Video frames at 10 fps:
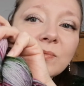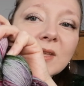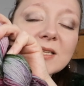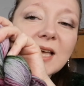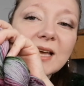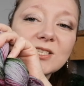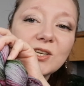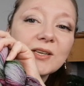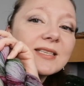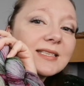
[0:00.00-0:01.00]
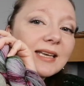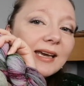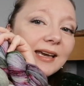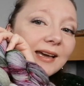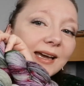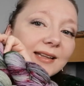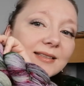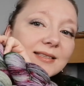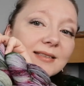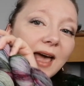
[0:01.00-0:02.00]
So as you can see,
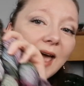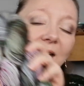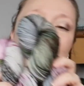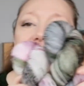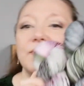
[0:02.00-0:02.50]
it's a